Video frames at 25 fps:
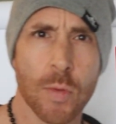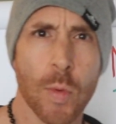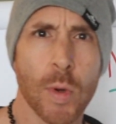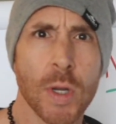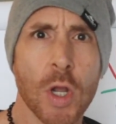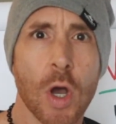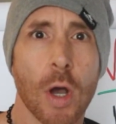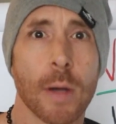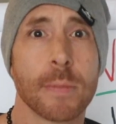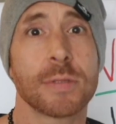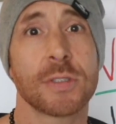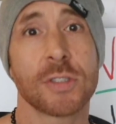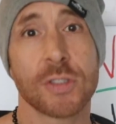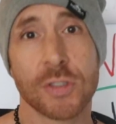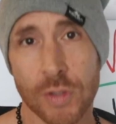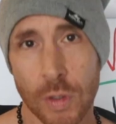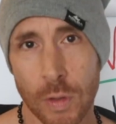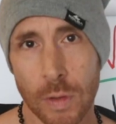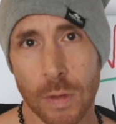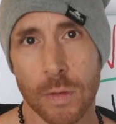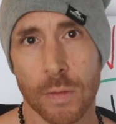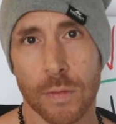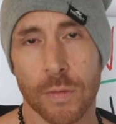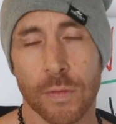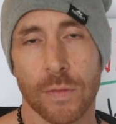You want to
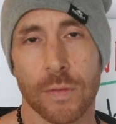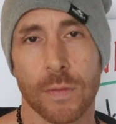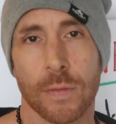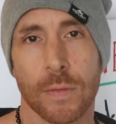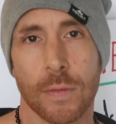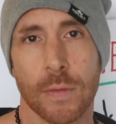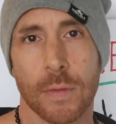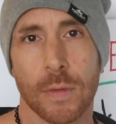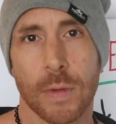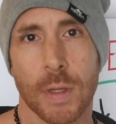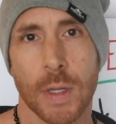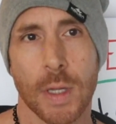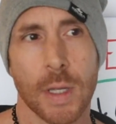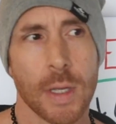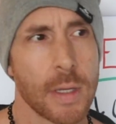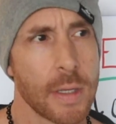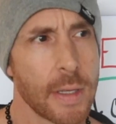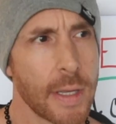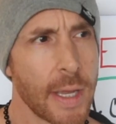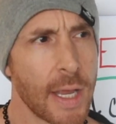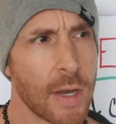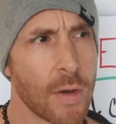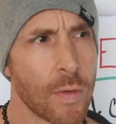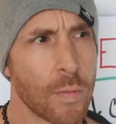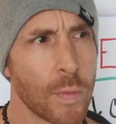observe
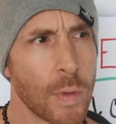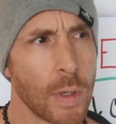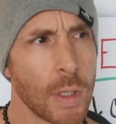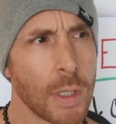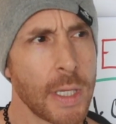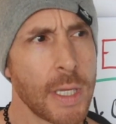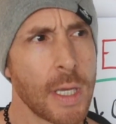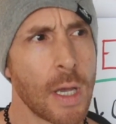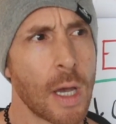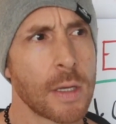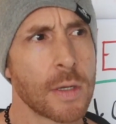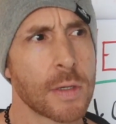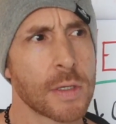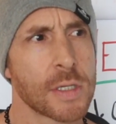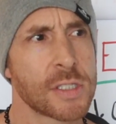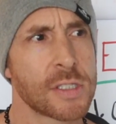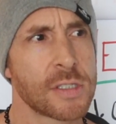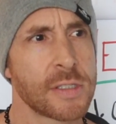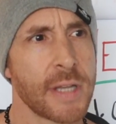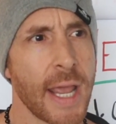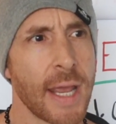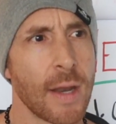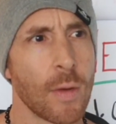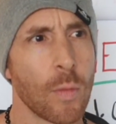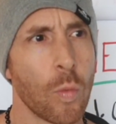and really
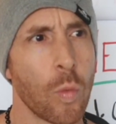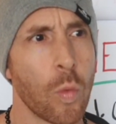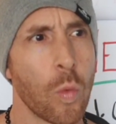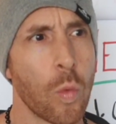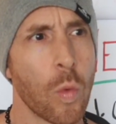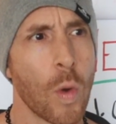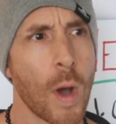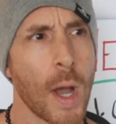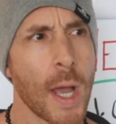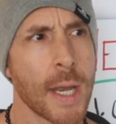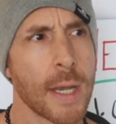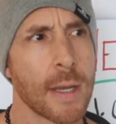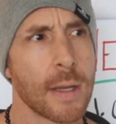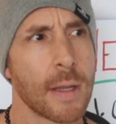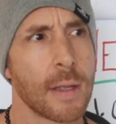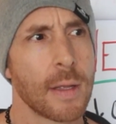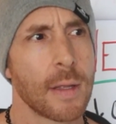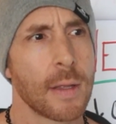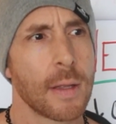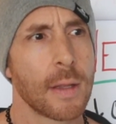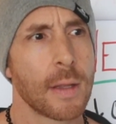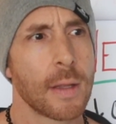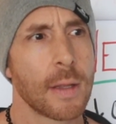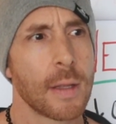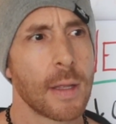understand what,
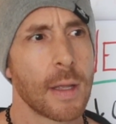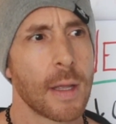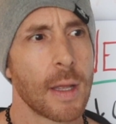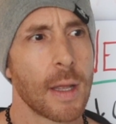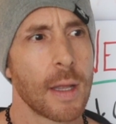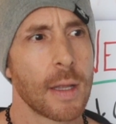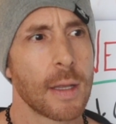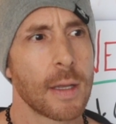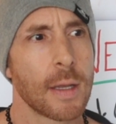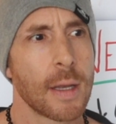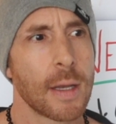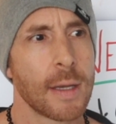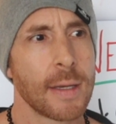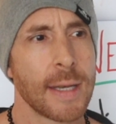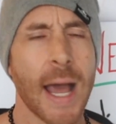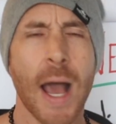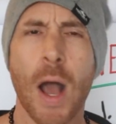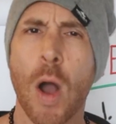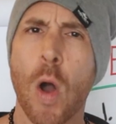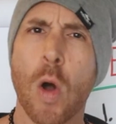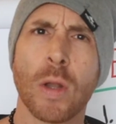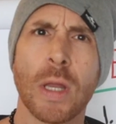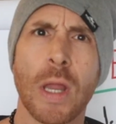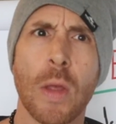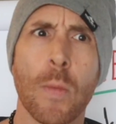
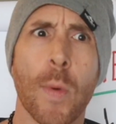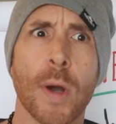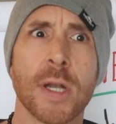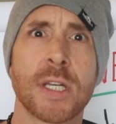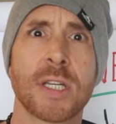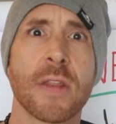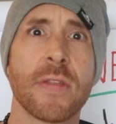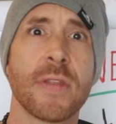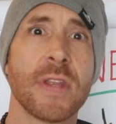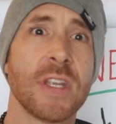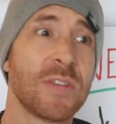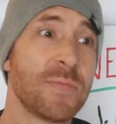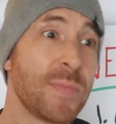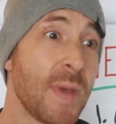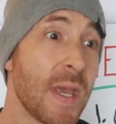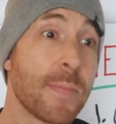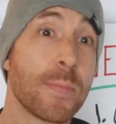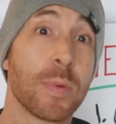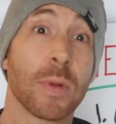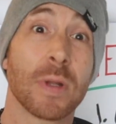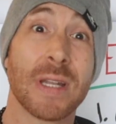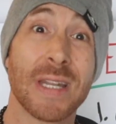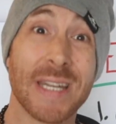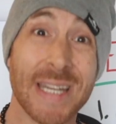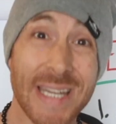not only what do these
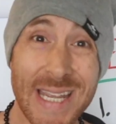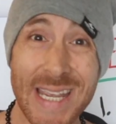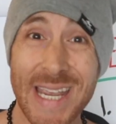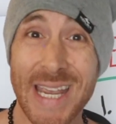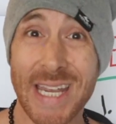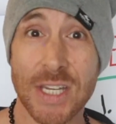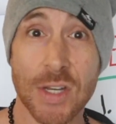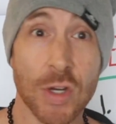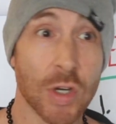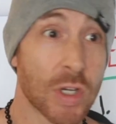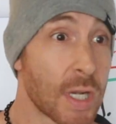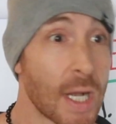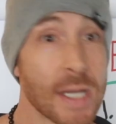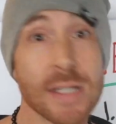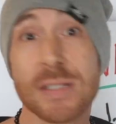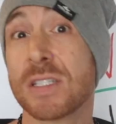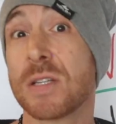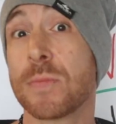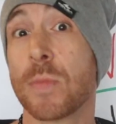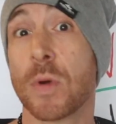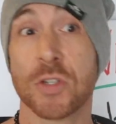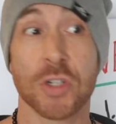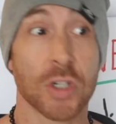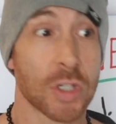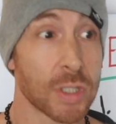people need, your
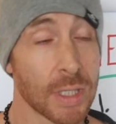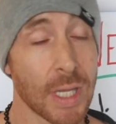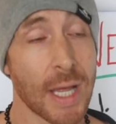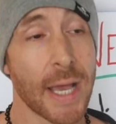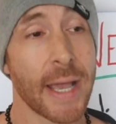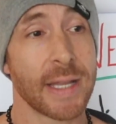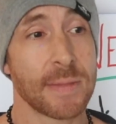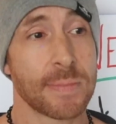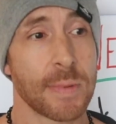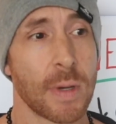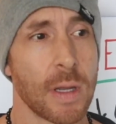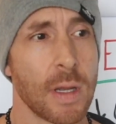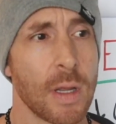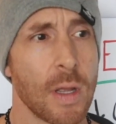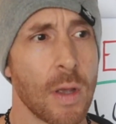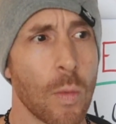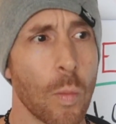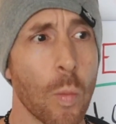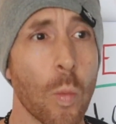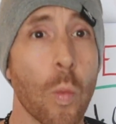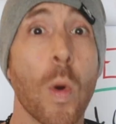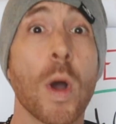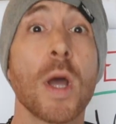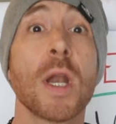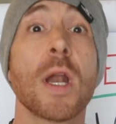customers, your clients, but
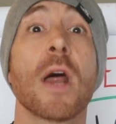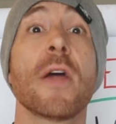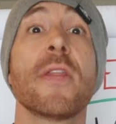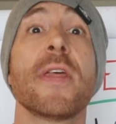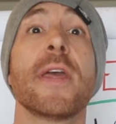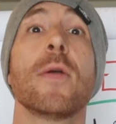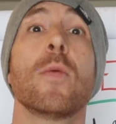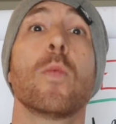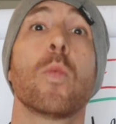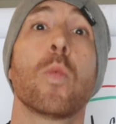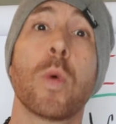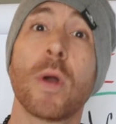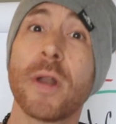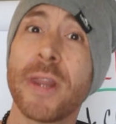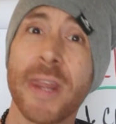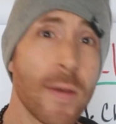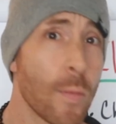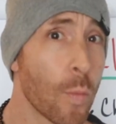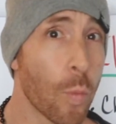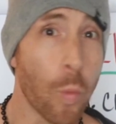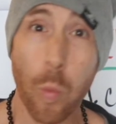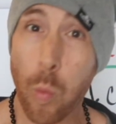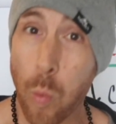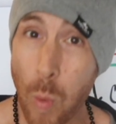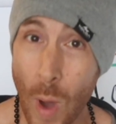what do they
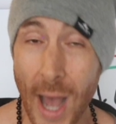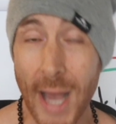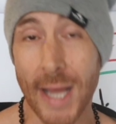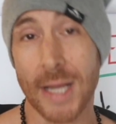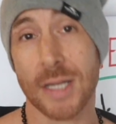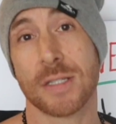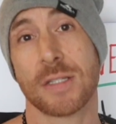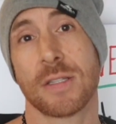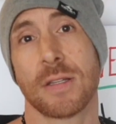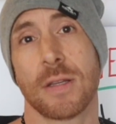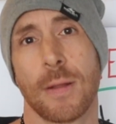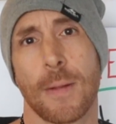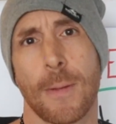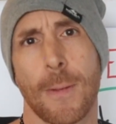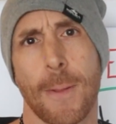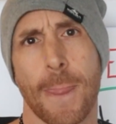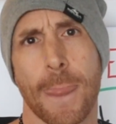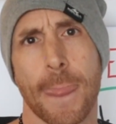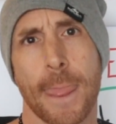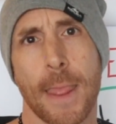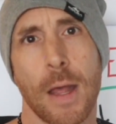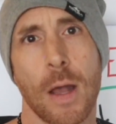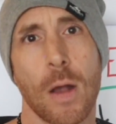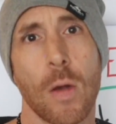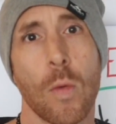want?
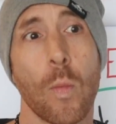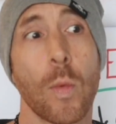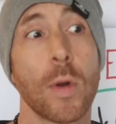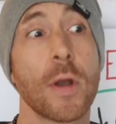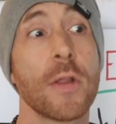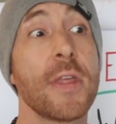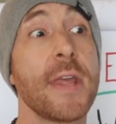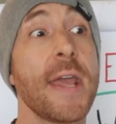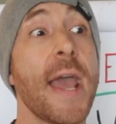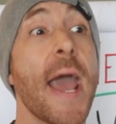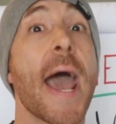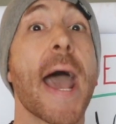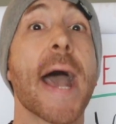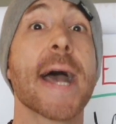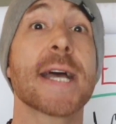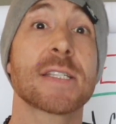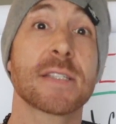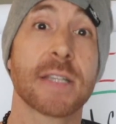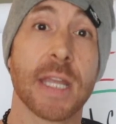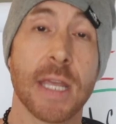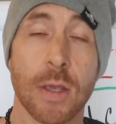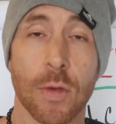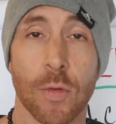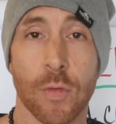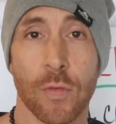What are they
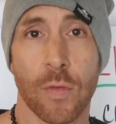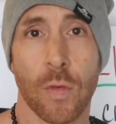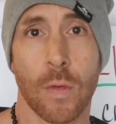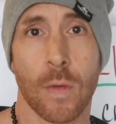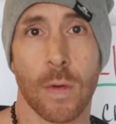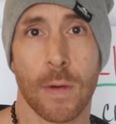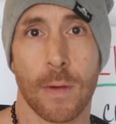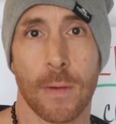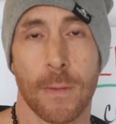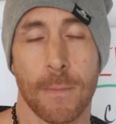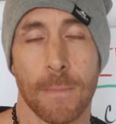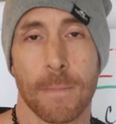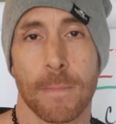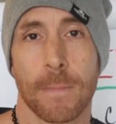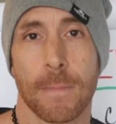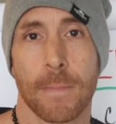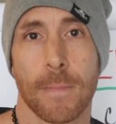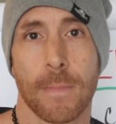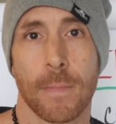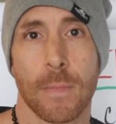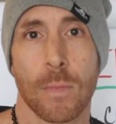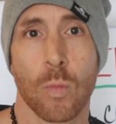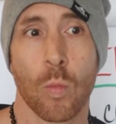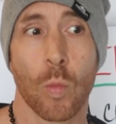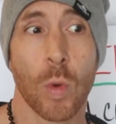asking for?
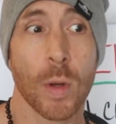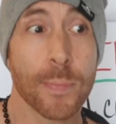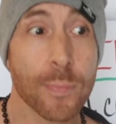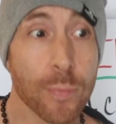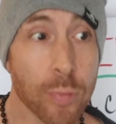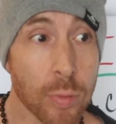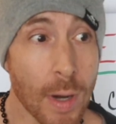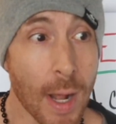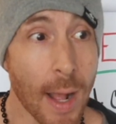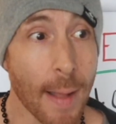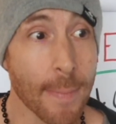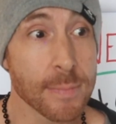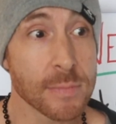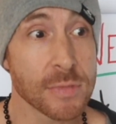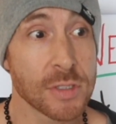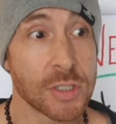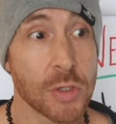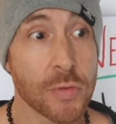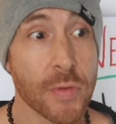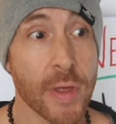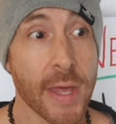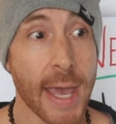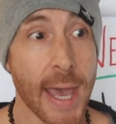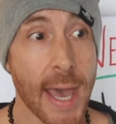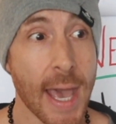What problems
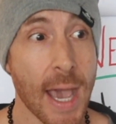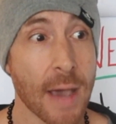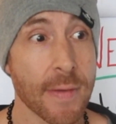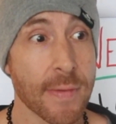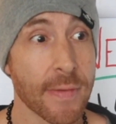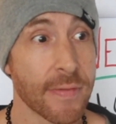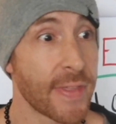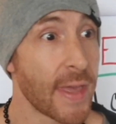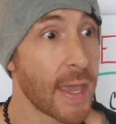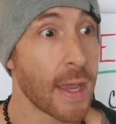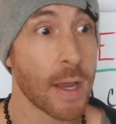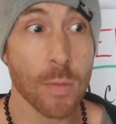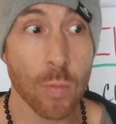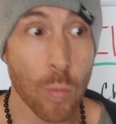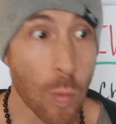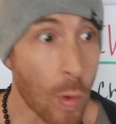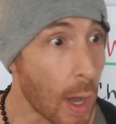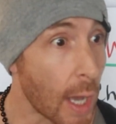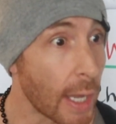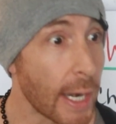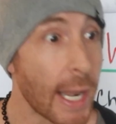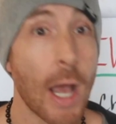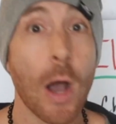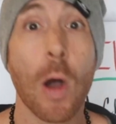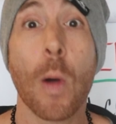do they have that they
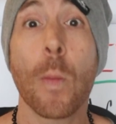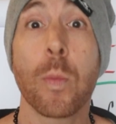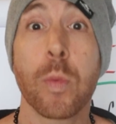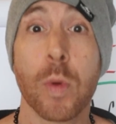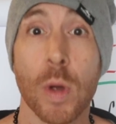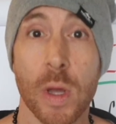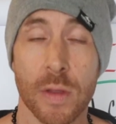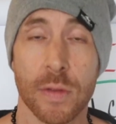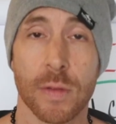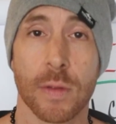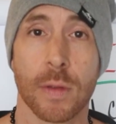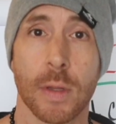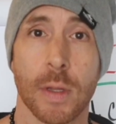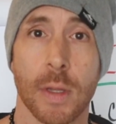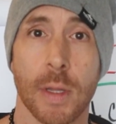want help with?